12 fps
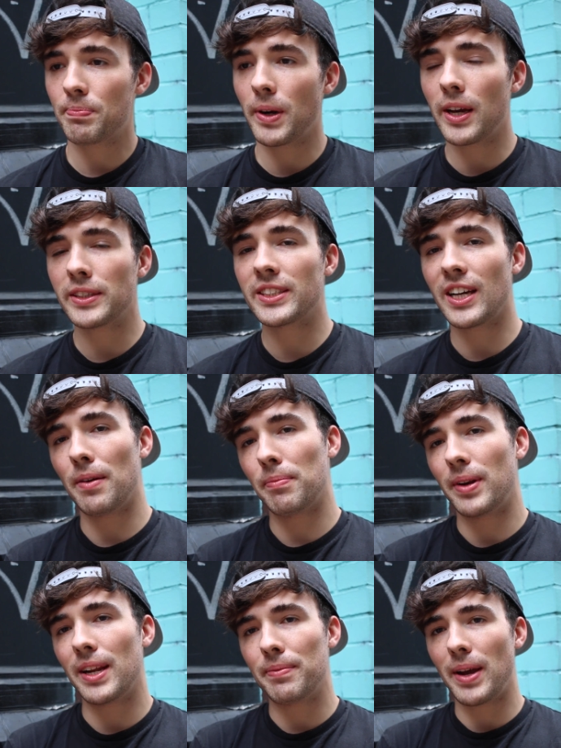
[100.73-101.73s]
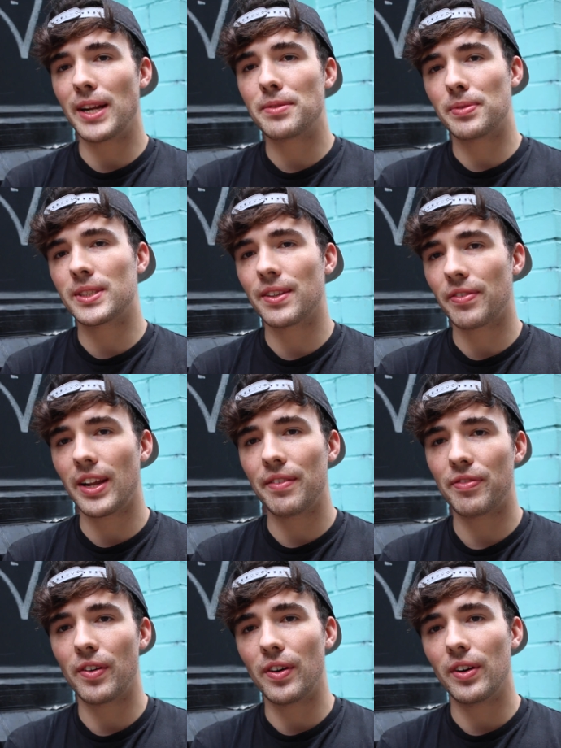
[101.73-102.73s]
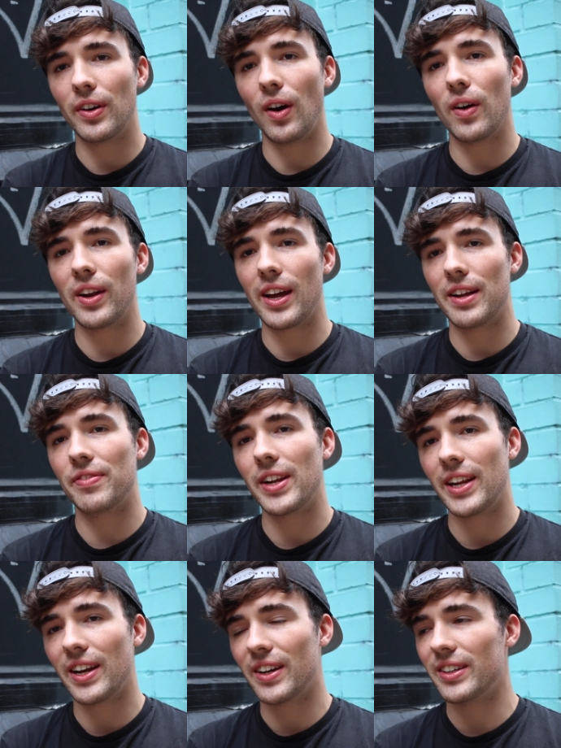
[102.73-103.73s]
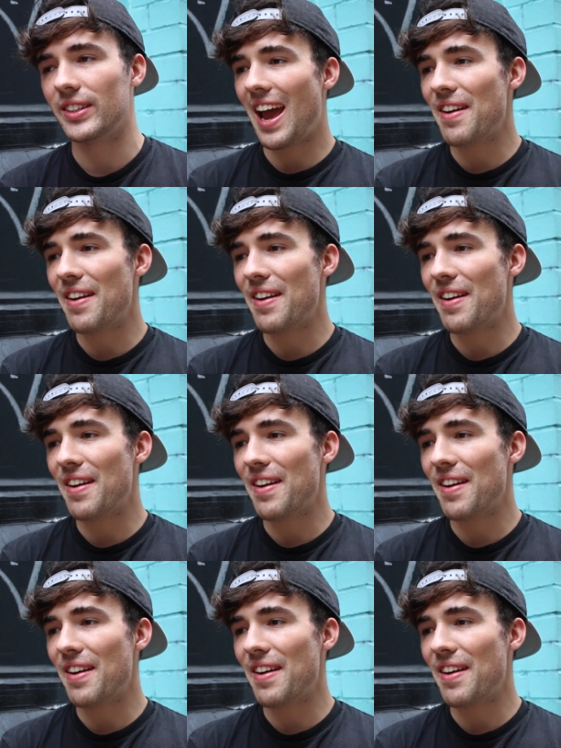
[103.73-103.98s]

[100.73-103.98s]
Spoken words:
production company made specifically for online video.